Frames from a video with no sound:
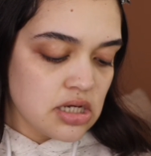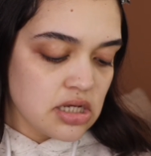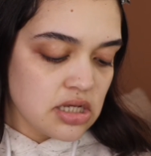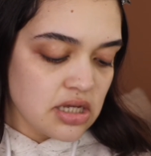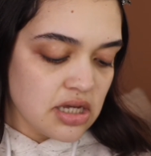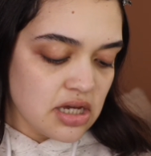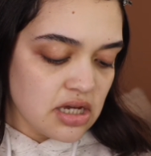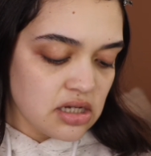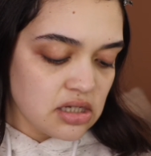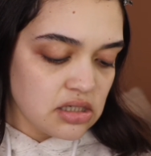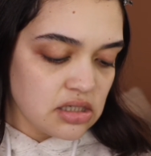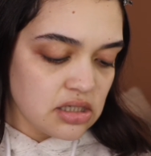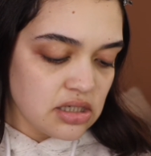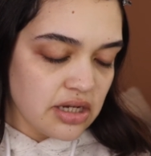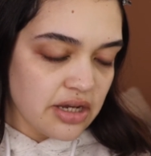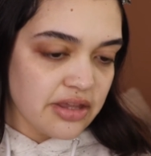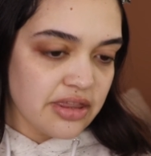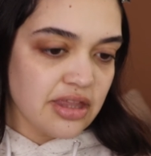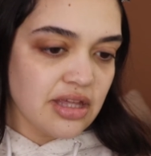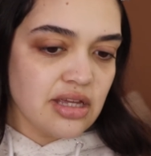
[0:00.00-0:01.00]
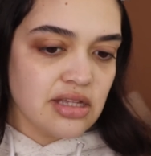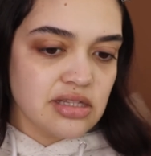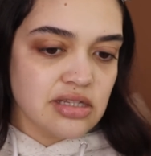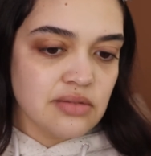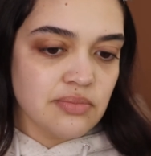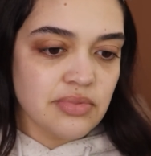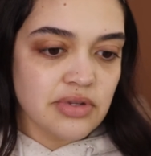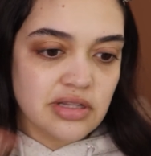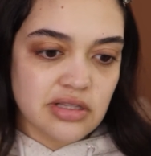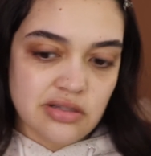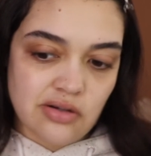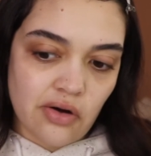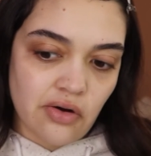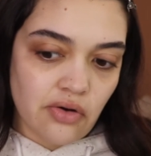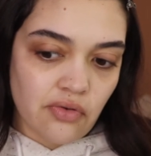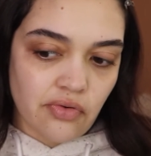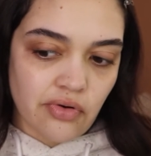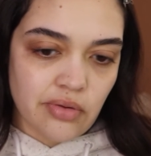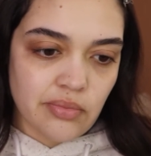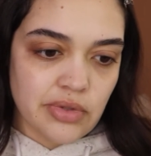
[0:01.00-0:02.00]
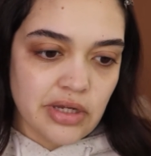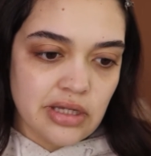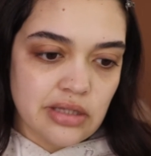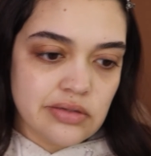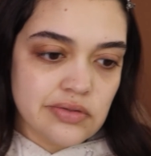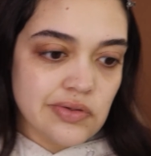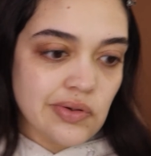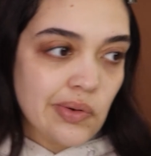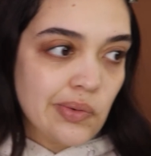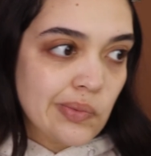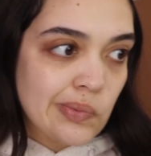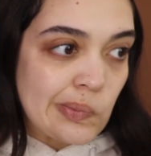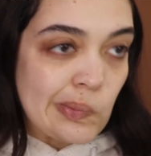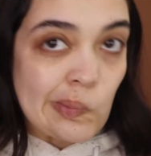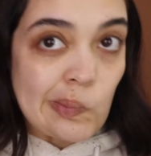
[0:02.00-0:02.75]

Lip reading: yeah, I think it's a bit dark for me, so I